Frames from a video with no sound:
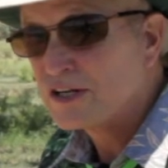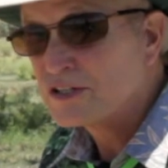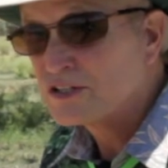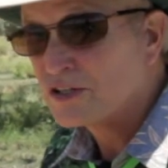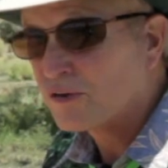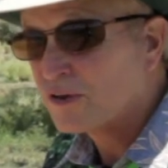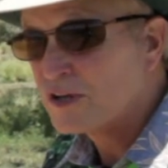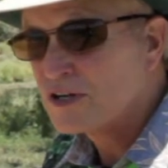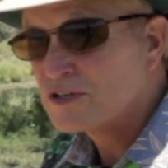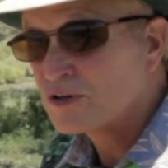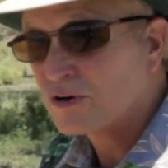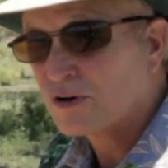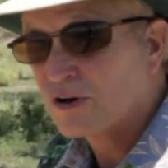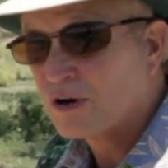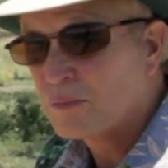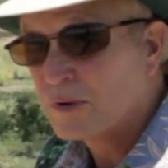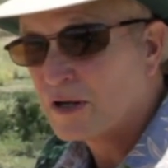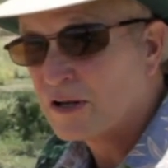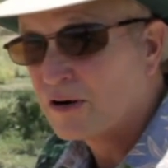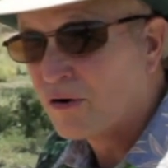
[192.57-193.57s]
So these are going to
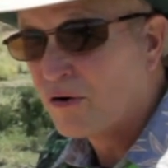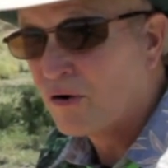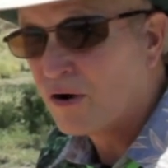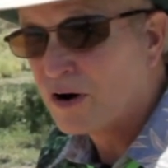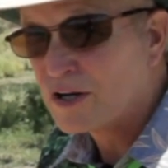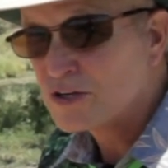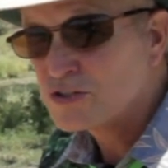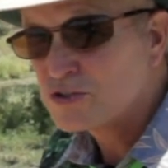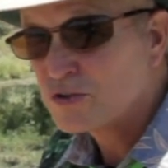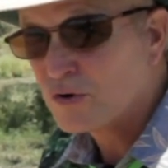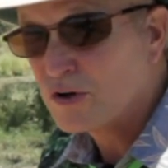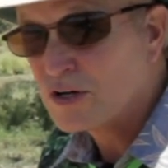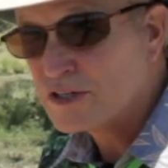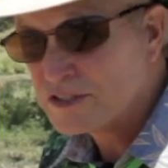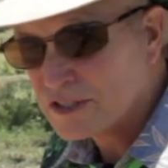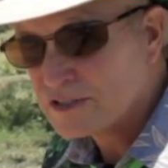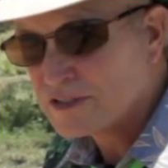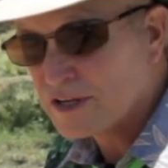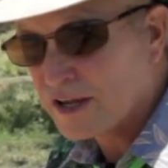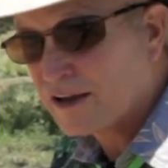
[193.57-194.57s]
be glorious trees
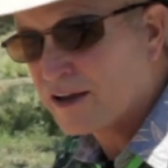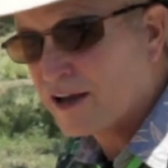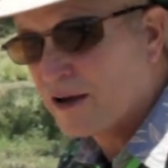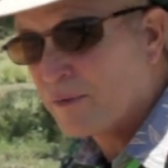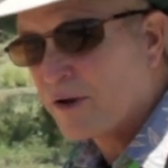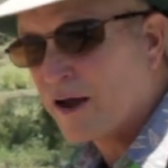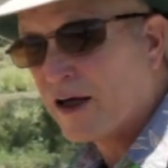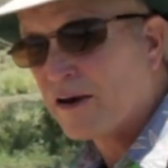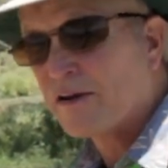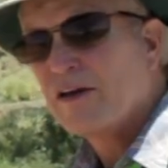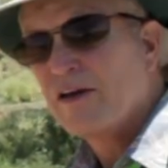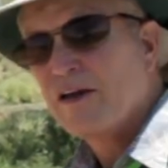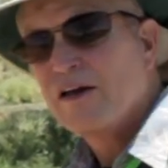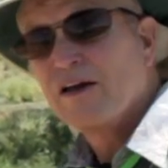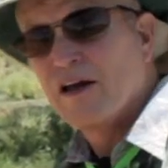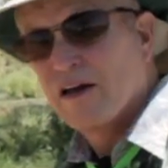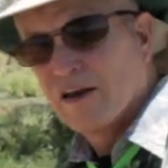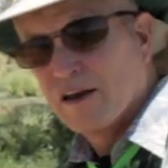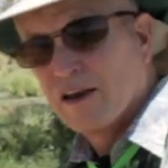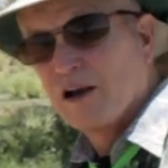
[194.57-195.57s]
as they come out
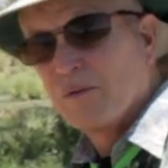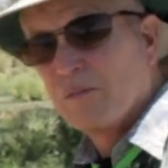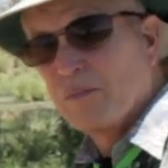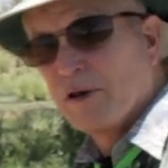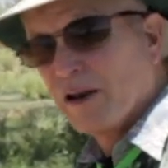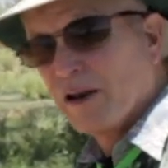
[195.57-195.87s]
a little bit